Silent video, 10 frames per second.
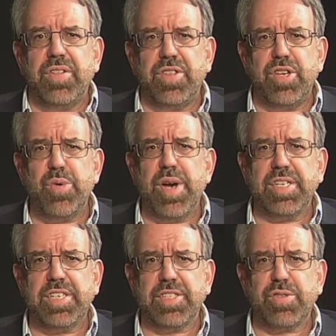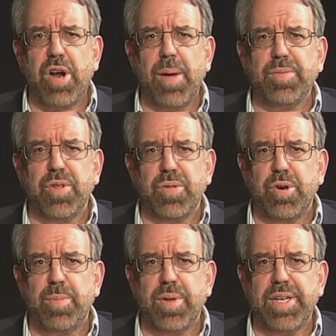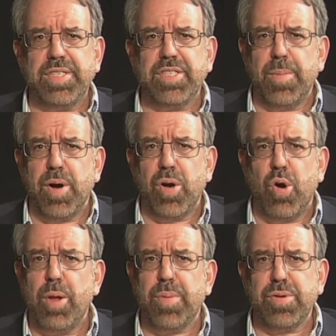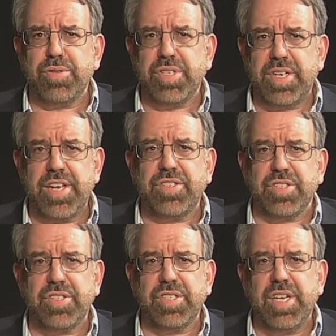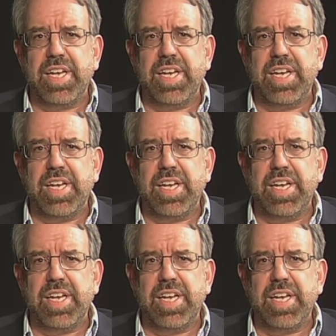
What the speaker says: The U.S. has dropped to third place among oil-producing nations,